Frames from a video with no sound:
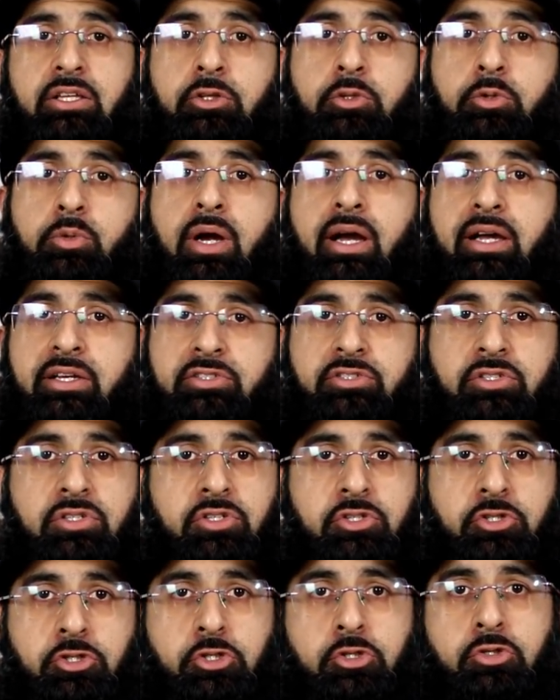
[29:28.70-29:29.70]
you guys
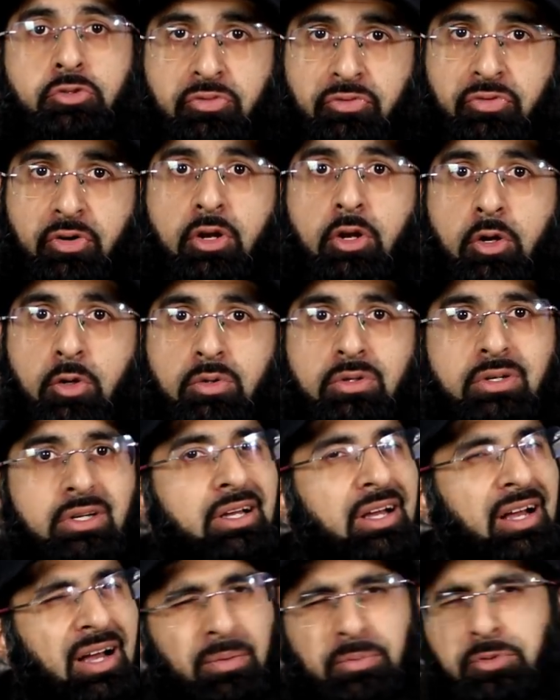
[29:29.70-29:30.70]
should follow.
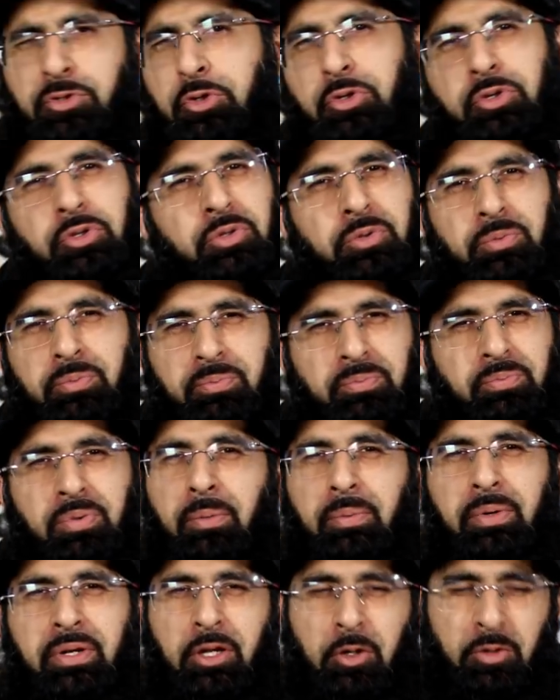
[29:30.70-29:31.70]
I'm sure you
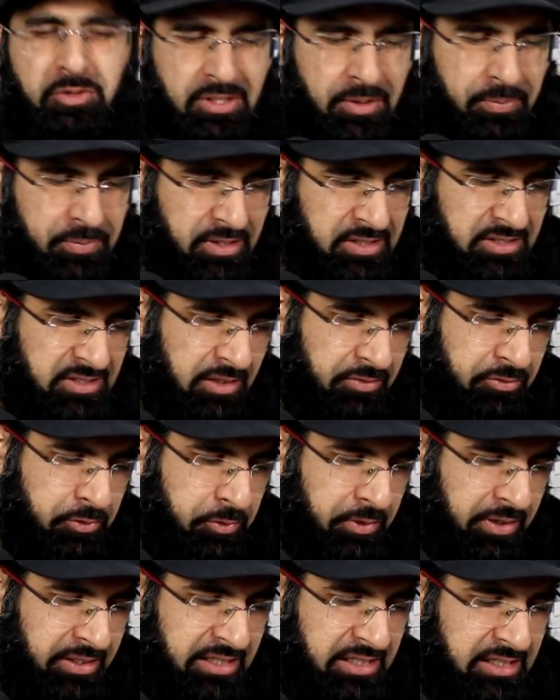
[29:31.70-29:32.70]
probably know some of this stuff
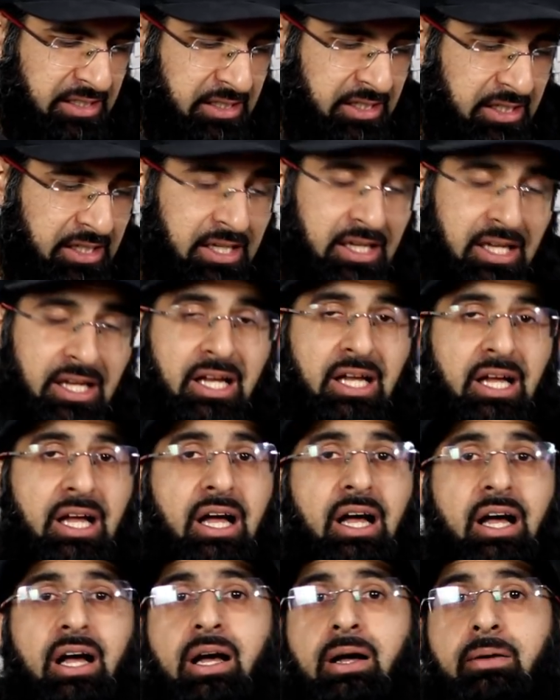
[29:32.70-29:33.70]
already.
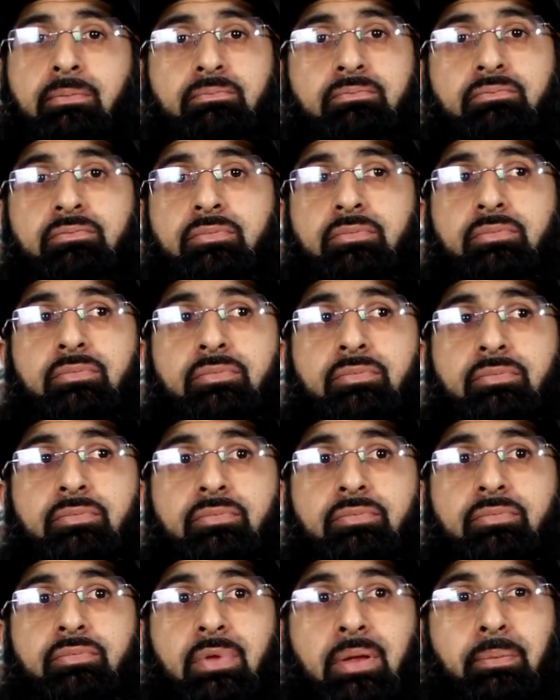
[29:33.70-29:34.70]
Um,
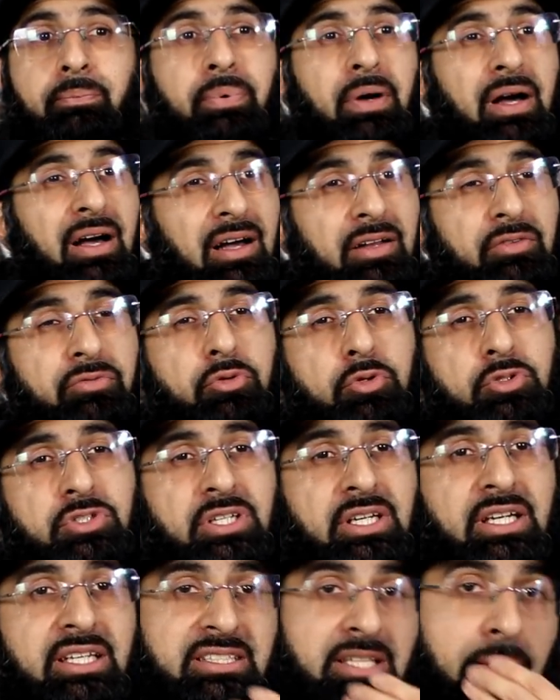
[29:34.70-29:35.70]
but
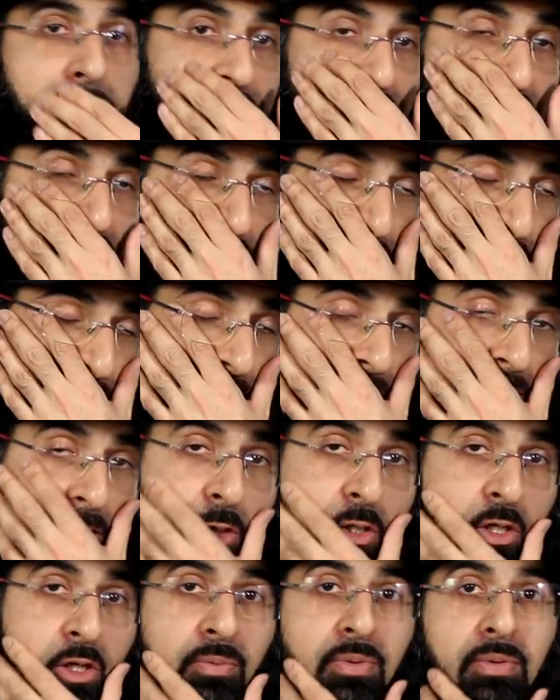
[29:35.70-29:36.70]
unfortunately some of this stuff is not
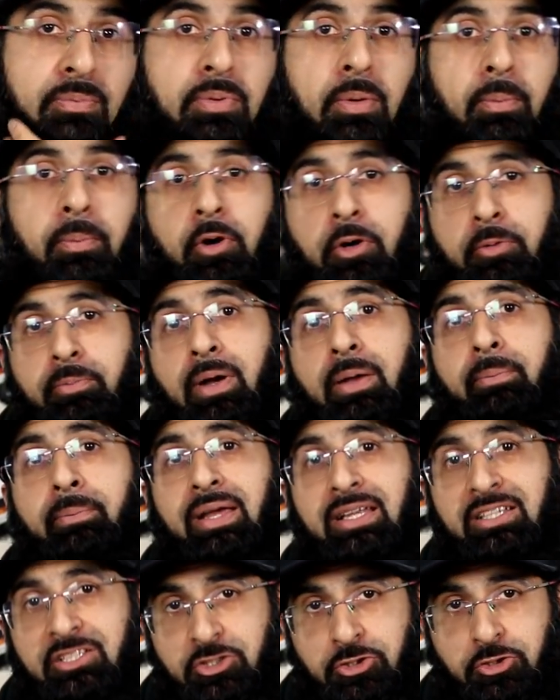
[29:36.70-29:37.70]
going to be promoted by
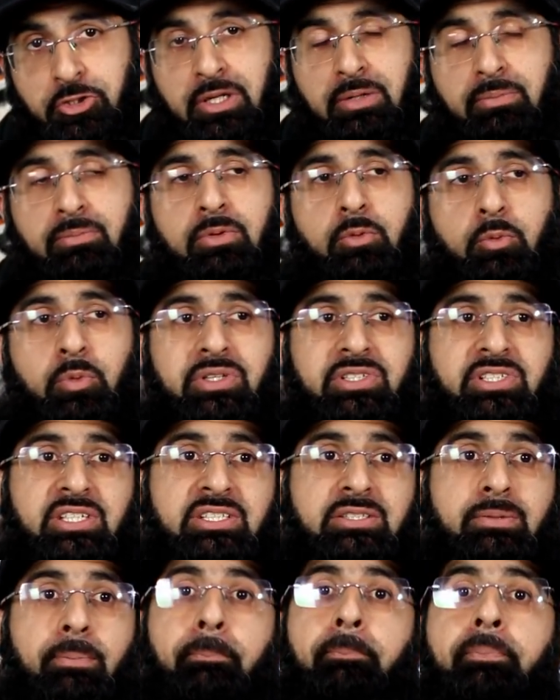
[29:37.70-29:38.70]
mainstream which
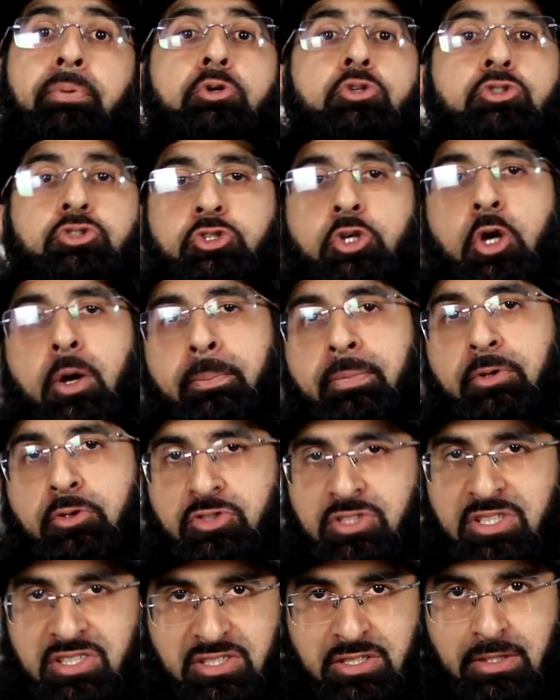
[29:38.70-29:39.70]
is boost your immune
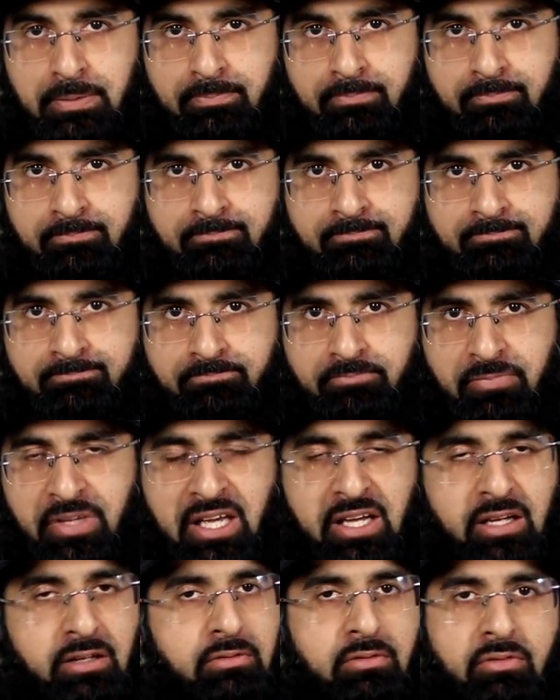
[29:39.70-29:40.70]
system
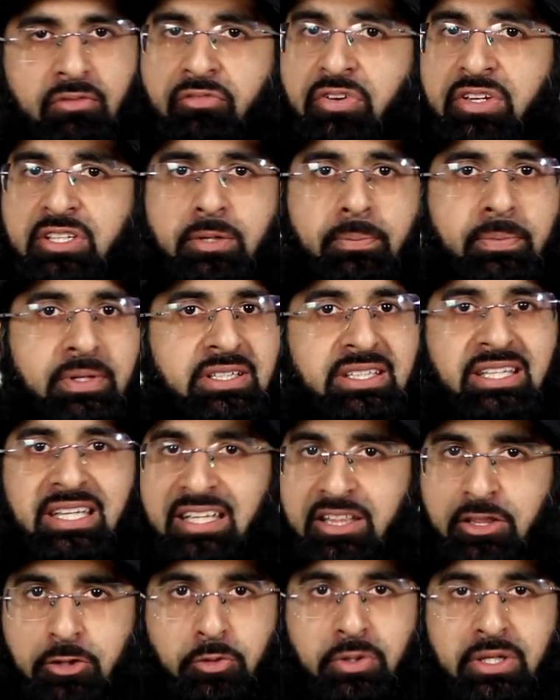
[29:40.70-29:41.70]
yeah vitamin
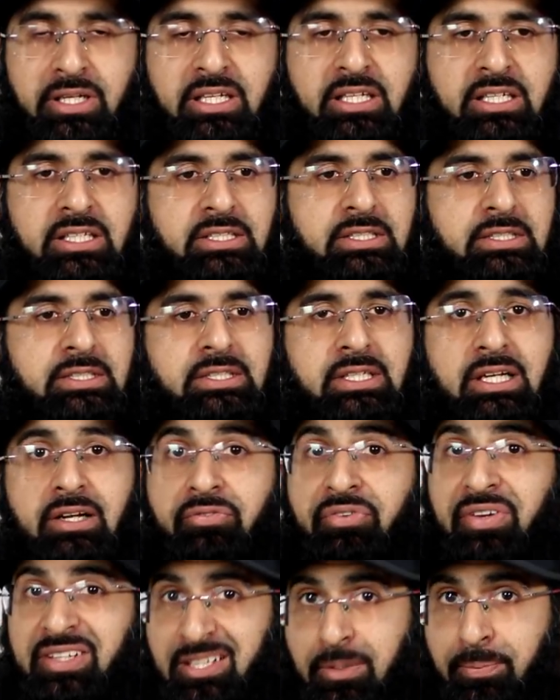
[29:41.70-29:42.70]
d3
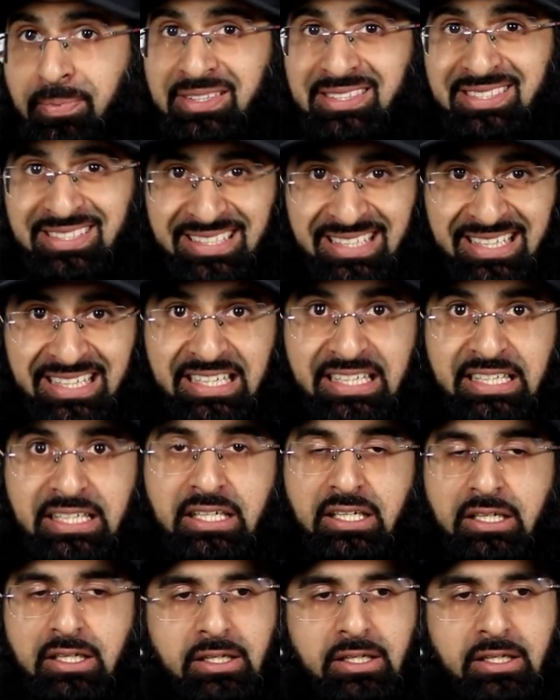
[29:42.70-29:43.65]
vitamin c